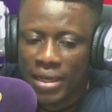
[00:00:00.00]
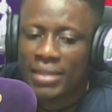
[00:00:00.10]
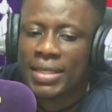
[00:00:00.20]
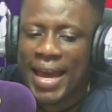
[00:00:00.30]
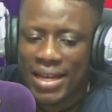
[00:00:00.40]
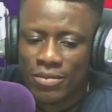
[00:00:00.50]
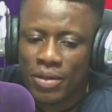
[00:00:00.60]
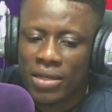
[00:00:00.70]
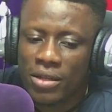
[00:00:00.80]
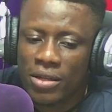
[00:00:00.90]
it has
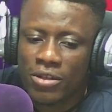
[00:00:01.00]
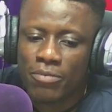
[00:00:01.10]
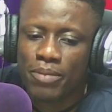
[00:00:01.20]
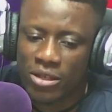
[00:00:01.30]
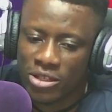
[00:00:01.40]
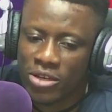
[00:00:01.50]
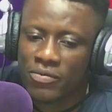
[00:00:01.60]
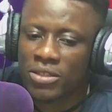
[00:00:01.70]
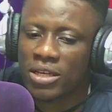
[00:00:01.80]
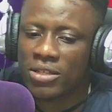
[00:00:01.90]
been the policy
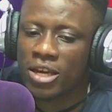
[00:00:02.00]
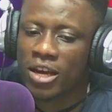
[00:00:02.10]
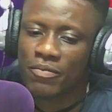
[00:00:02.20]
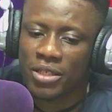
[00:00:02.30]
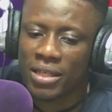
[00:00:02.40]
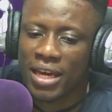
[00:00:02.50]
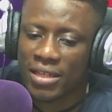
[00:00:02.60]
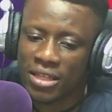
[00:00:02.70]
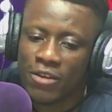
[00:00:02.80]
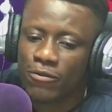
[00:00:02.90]
of the state government to
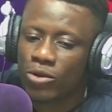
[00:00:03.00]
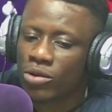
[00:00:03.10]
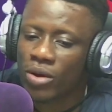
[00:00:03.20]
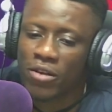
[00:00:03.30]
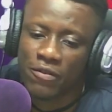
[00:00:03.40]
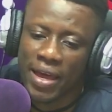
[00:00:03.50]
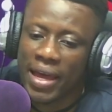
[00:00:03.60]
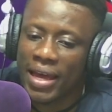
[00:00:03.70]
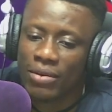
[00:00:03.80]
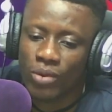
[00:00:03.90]
cater for the
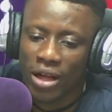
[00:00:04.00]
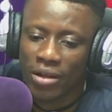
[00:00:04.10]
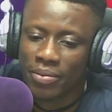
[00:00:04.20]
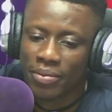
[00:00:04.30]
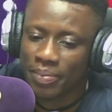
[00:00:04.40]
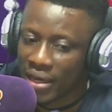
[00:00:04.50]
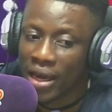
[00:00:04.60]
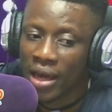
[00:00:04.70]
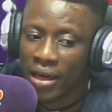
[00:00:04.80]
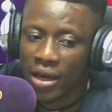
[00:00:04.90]
welfare and
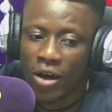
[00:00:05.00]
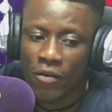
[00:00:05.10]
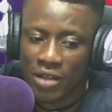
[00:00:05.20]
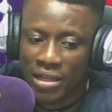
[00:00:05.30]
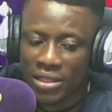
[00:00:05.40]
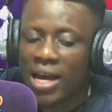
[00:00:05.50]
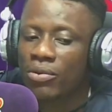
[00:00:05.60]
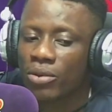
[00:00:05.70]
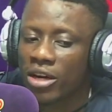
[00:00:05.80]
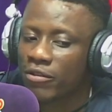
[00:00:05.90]
well-being of the
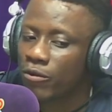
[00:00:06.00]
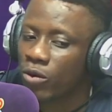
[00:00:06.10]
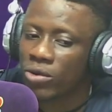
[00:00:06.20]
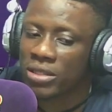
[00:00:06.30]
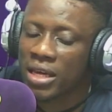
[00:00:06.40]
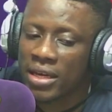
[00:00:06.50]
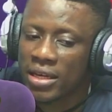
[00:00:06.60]
entire workforce,